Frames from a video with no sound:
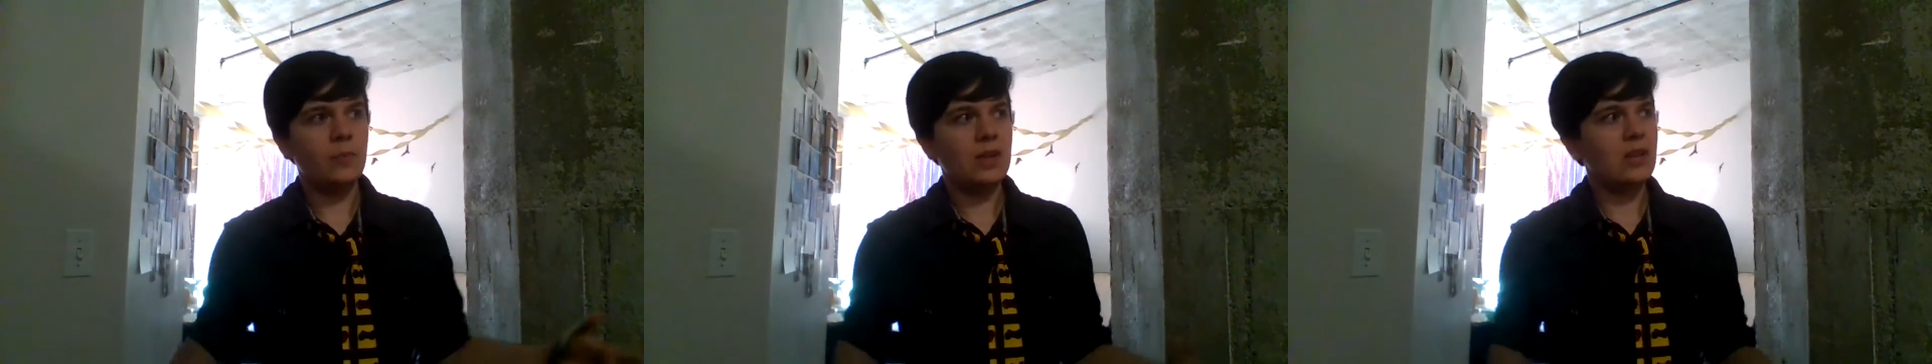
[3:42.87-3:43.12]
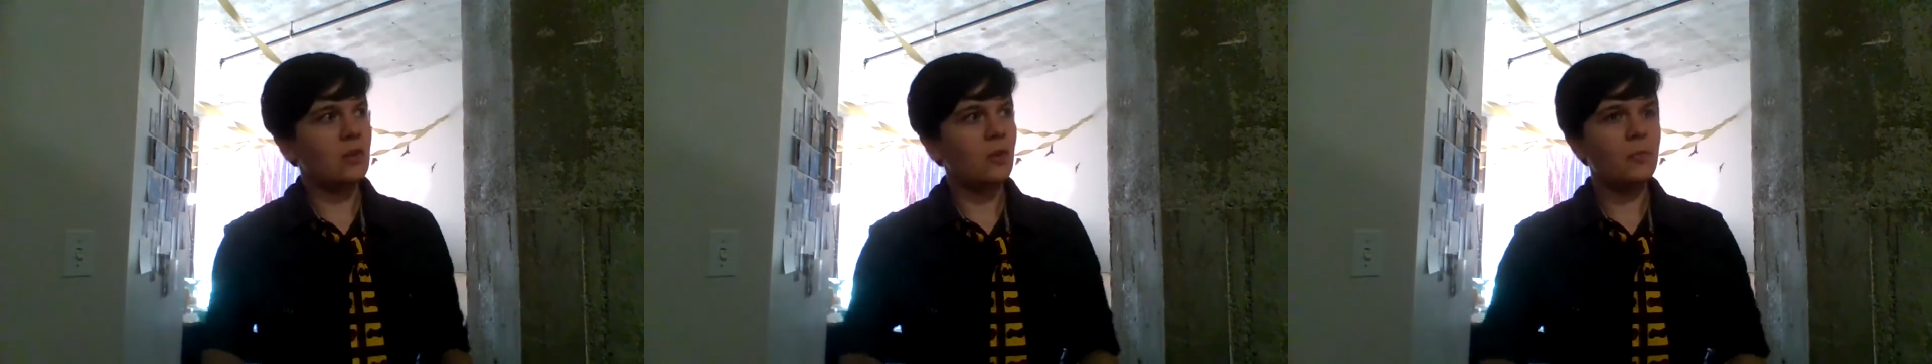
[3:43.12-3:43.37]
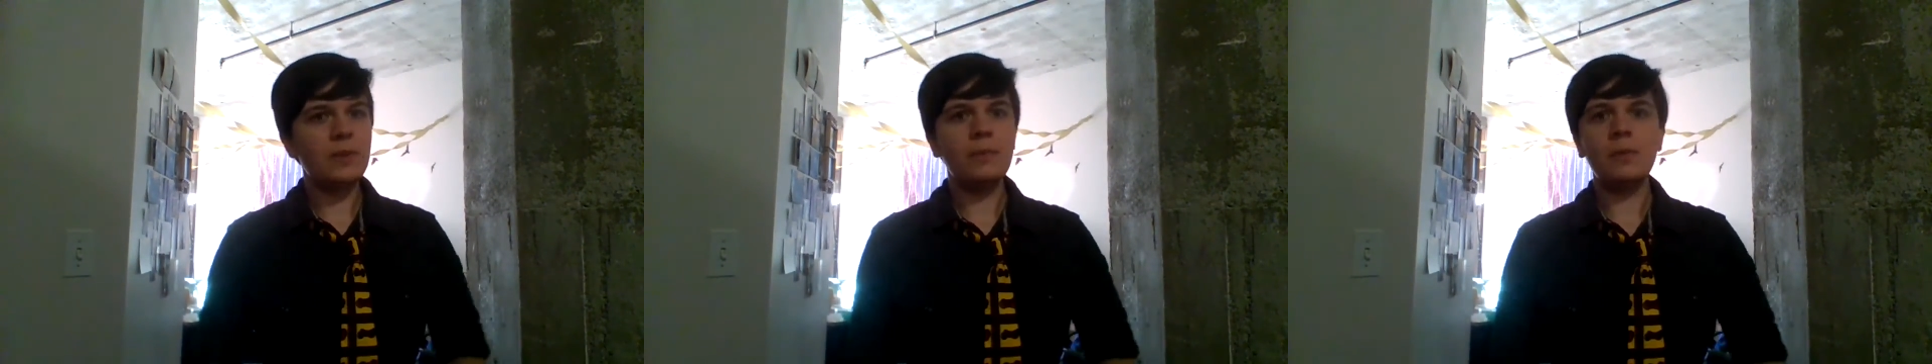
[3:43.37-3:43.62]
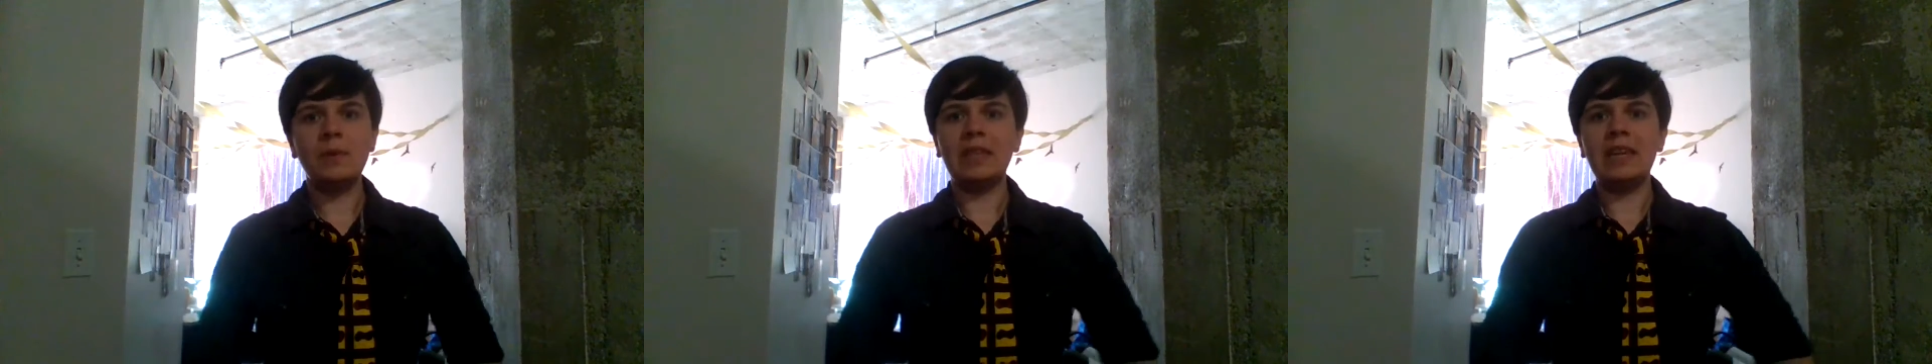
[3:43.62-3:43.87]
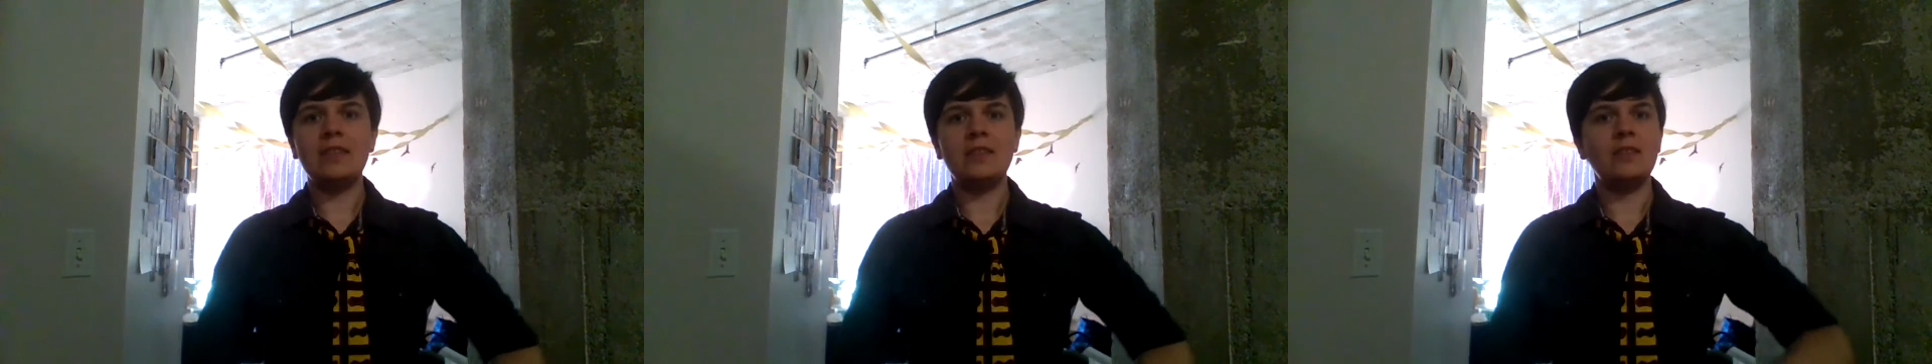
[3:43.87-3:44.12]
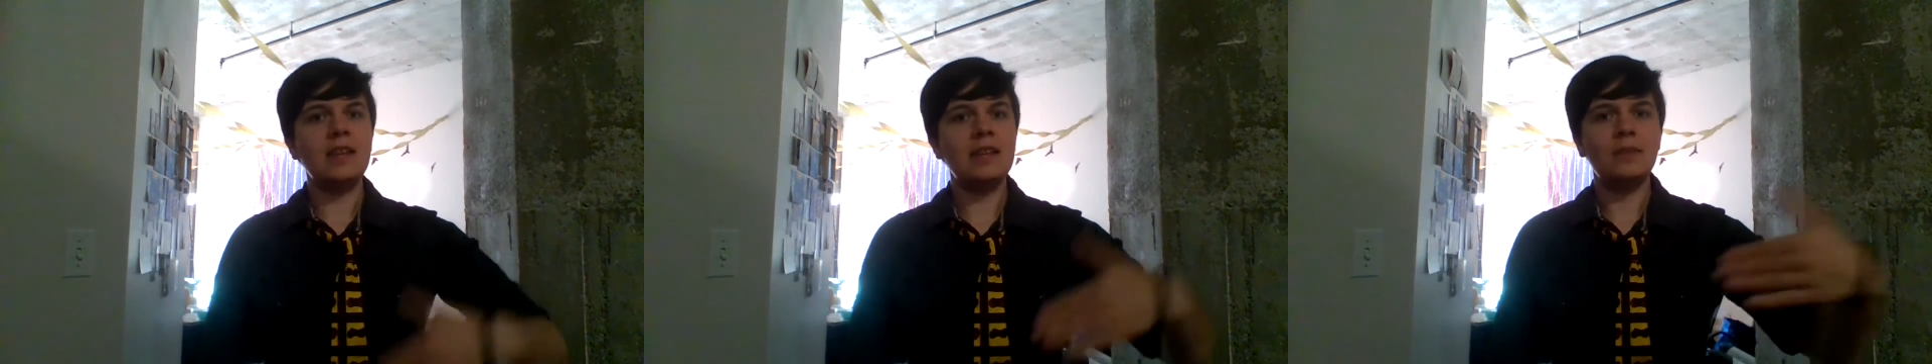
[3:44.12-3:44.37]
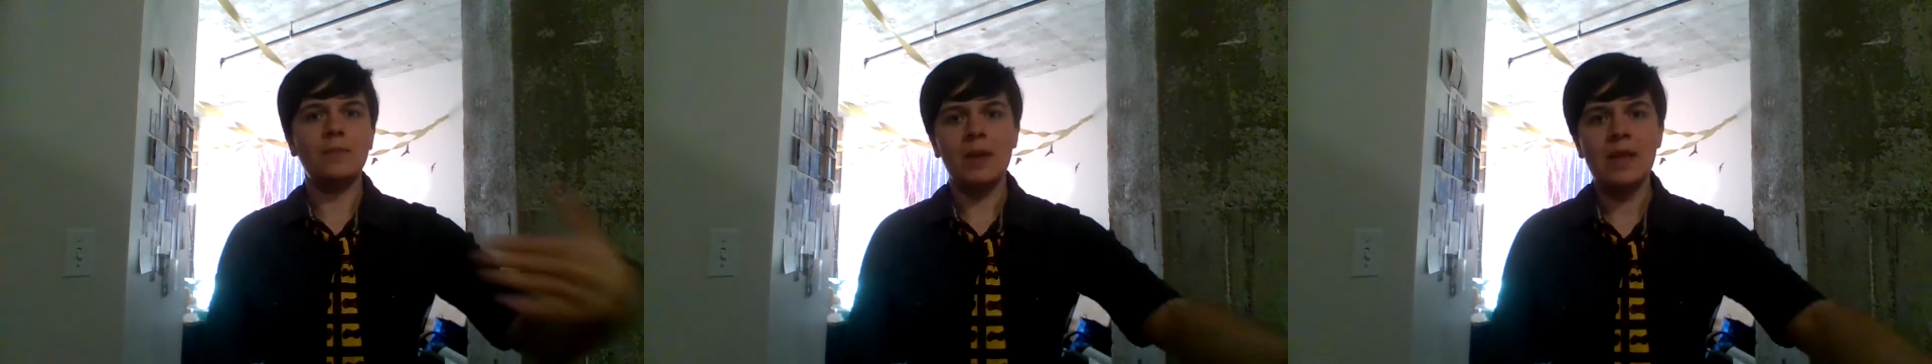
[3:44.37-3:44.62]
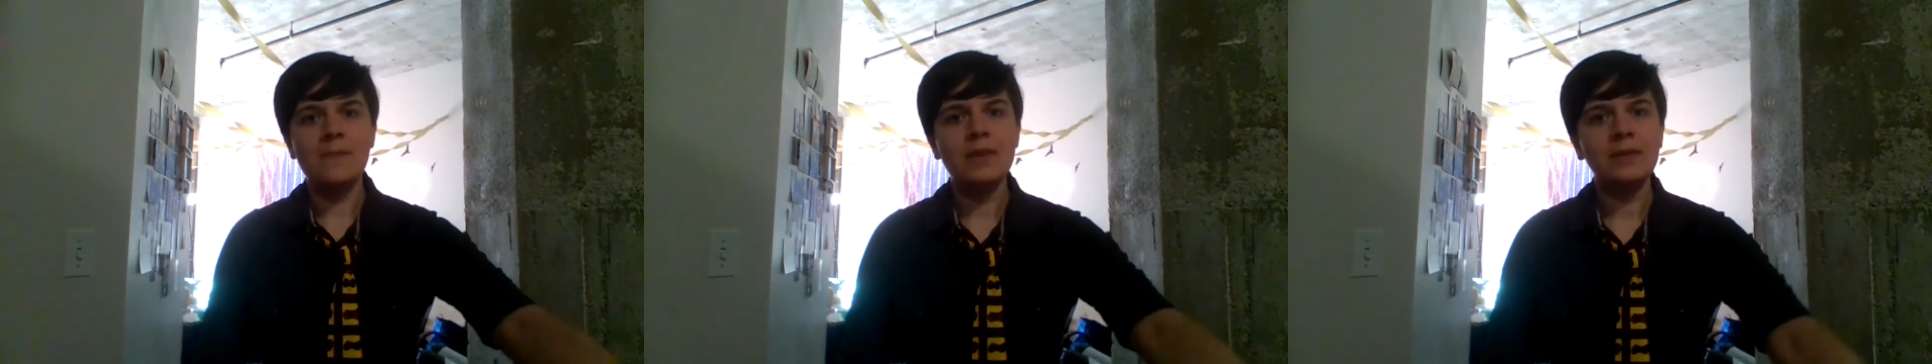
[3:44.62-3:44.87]
But, you know, people would lay their naked
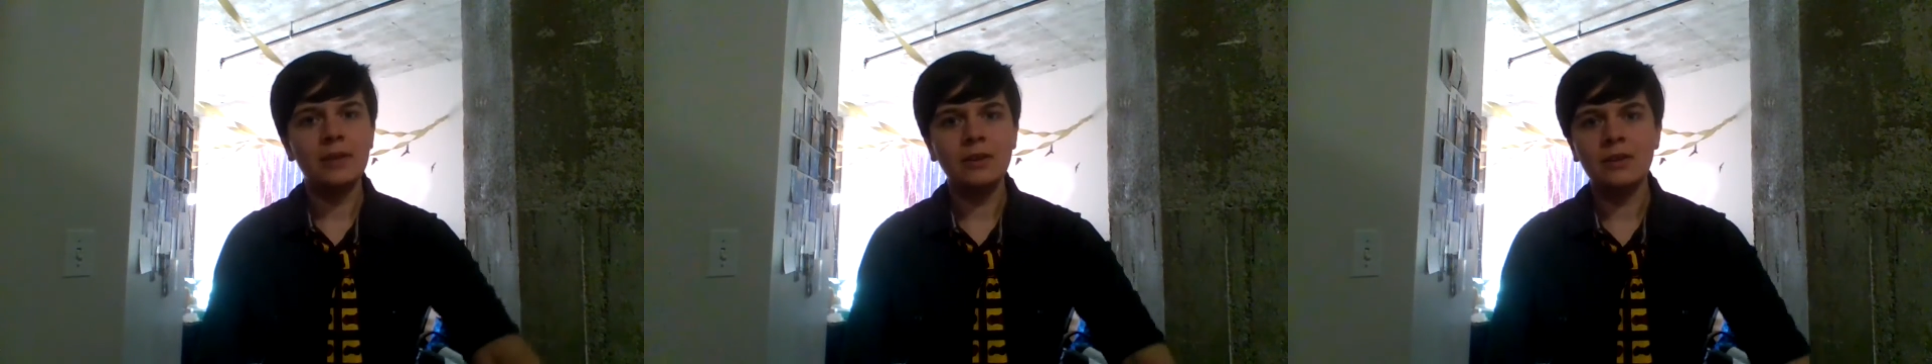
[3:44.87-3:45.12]
babies on